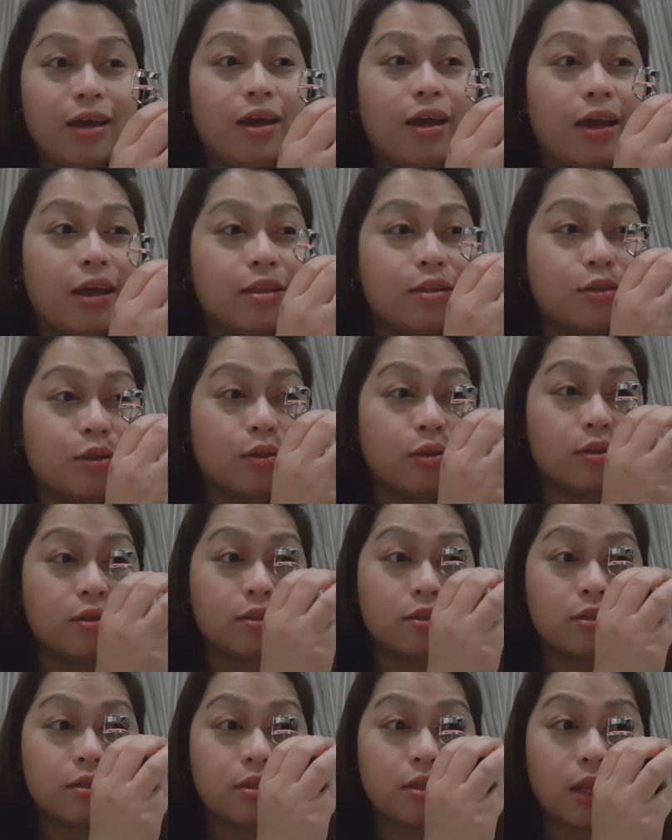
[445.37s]
and
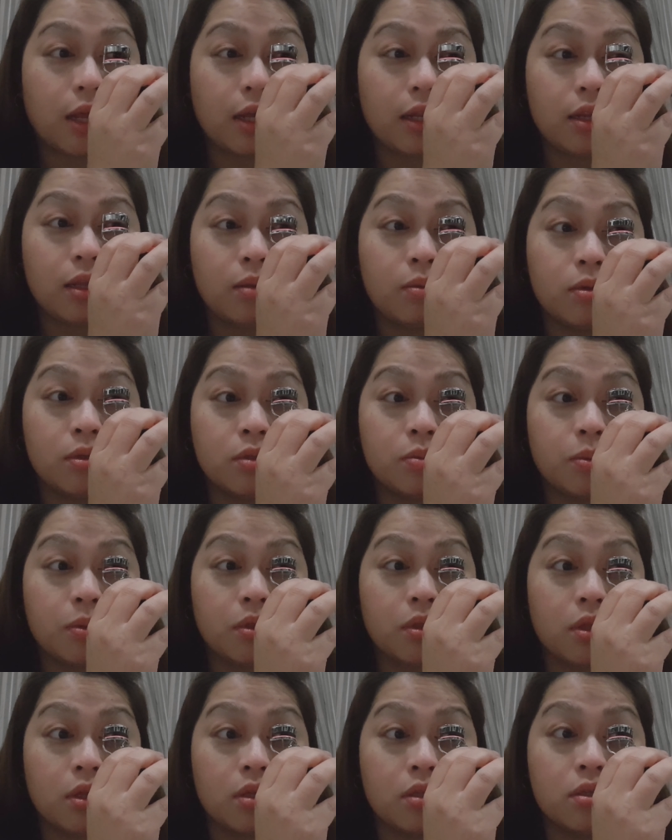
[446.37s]
slightly just
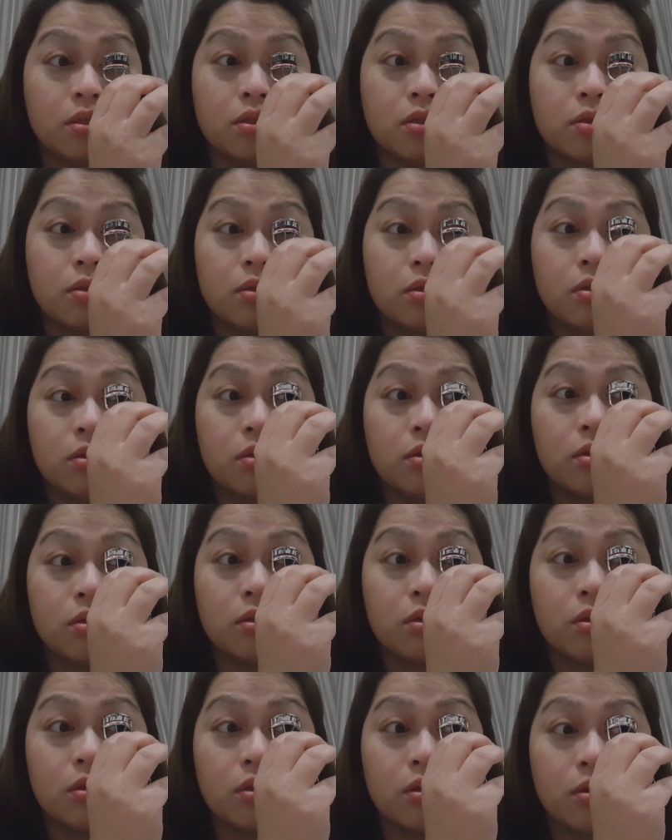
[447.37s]
put this.
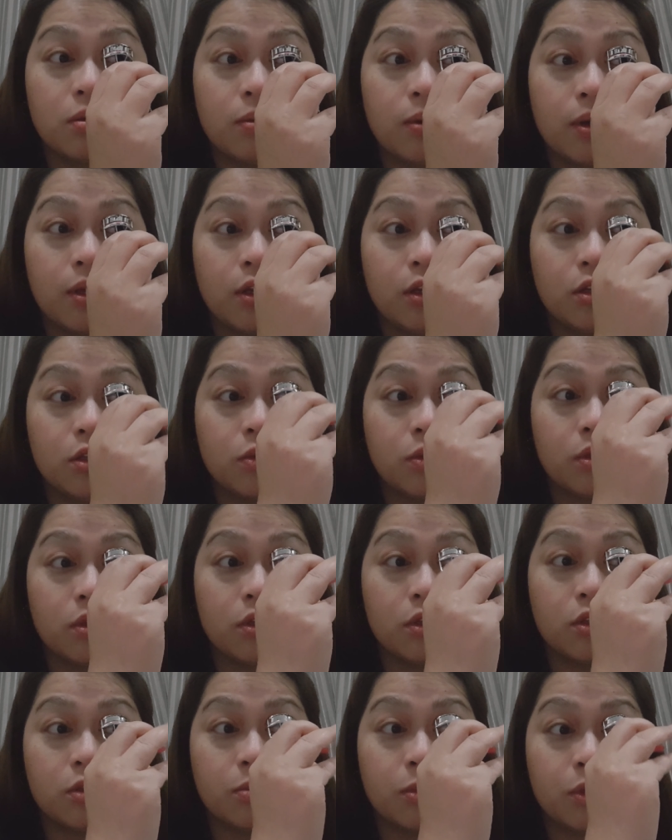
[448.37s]
Oh, I usually
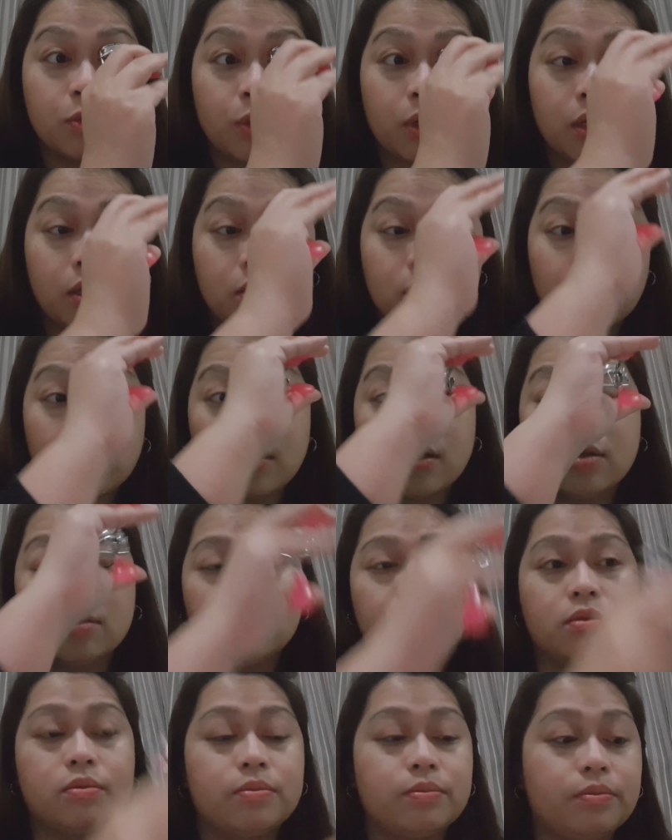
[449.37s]
use my 20
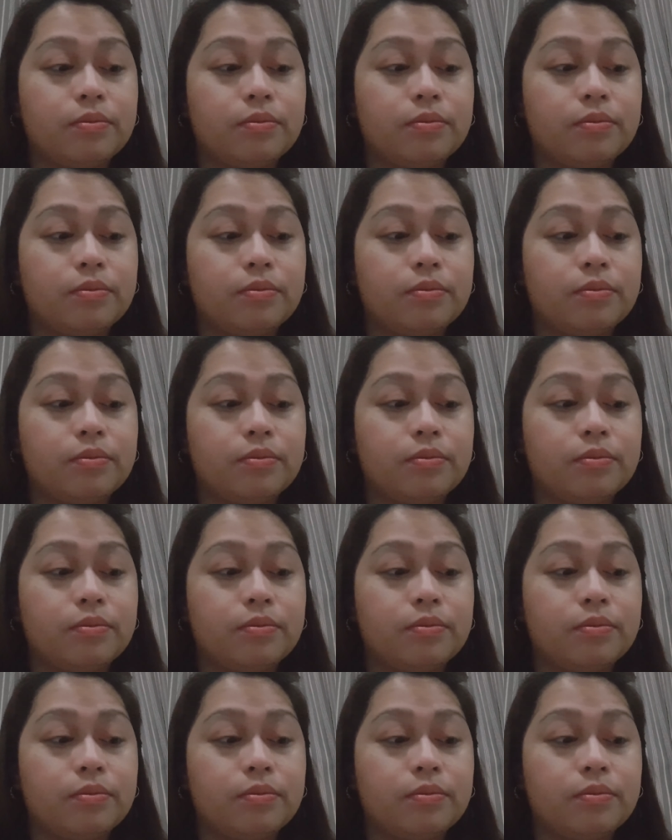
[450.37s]
seconds.